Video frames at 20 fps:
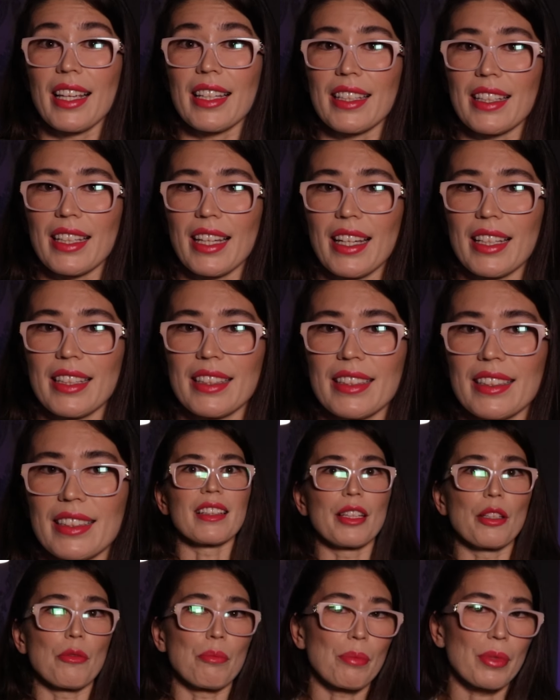again.
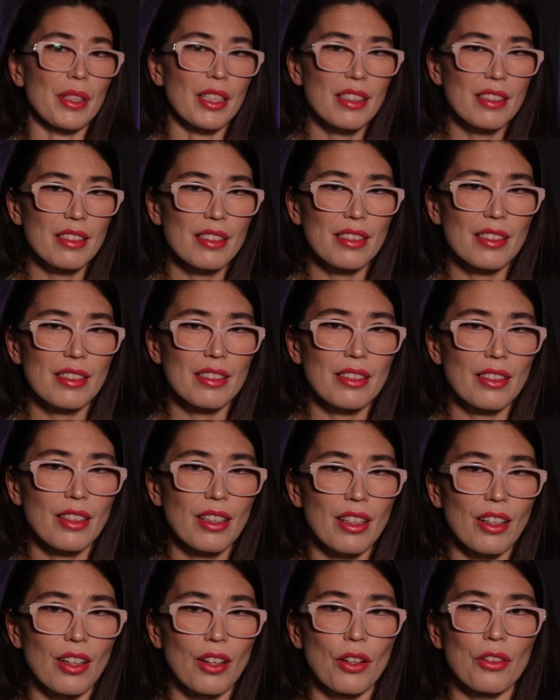The piece
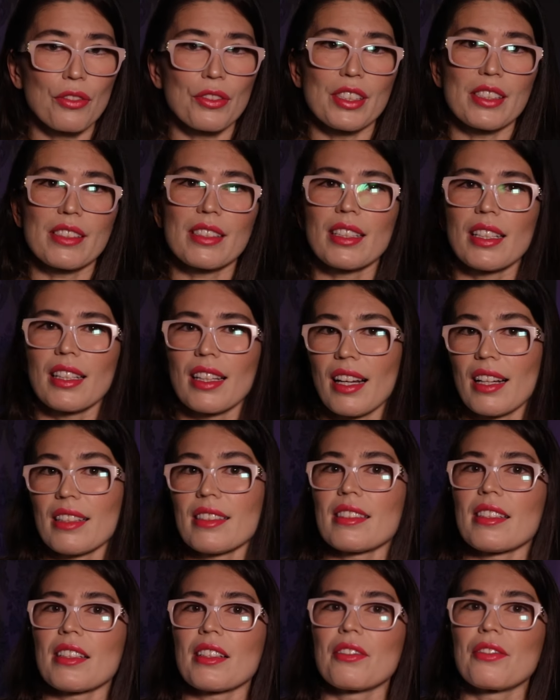of its
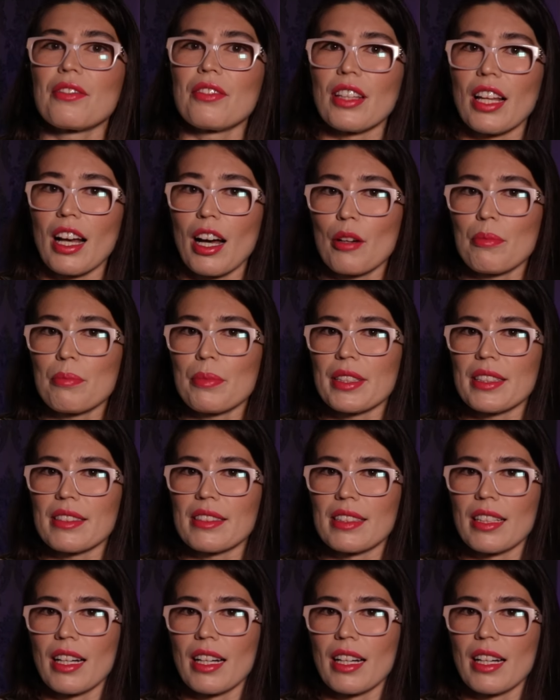classic flap is